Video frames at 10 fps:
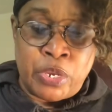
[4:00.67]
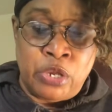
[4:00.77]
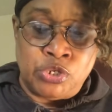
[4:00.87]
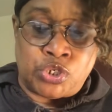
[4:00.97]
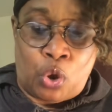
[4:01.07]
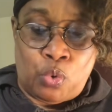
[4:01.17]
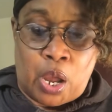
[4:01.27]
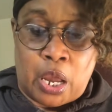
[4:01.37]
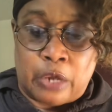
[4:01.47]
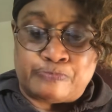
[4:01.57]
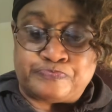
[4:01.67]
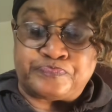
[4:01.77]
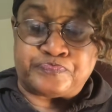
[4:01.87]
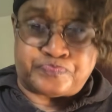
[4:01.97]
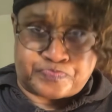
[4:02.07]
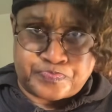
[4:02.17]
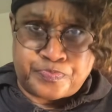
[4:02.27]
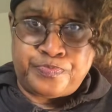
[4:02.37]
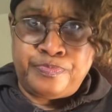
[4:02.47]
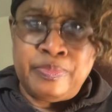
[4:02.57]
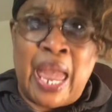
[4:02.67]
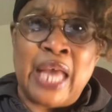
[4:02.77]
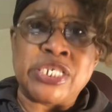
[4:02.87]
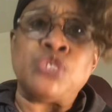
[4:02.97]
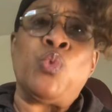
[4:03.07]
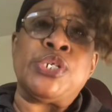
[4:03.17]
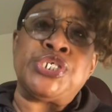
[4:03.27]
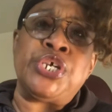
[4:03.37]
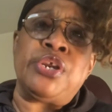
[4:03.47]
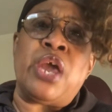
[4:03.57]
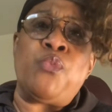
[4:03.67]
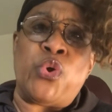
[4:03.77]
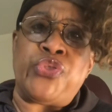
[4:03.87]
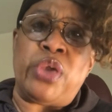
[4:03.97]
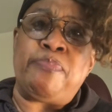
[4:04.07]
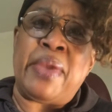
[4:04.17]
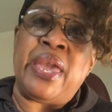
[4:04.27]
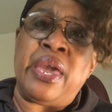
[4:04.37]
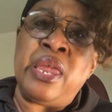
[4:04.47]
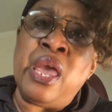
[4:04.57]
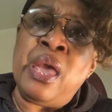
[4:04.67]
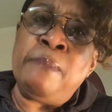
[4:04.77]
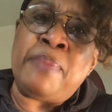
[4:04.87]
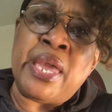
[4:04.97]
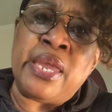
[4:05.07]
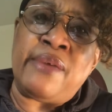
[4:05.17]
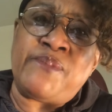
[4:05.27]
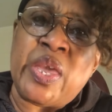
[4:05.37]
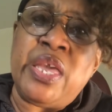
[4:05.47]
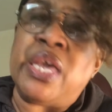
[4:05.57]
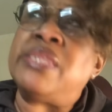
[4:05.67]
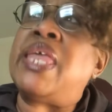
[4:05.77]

So I just want to share that with you. Being a vegan,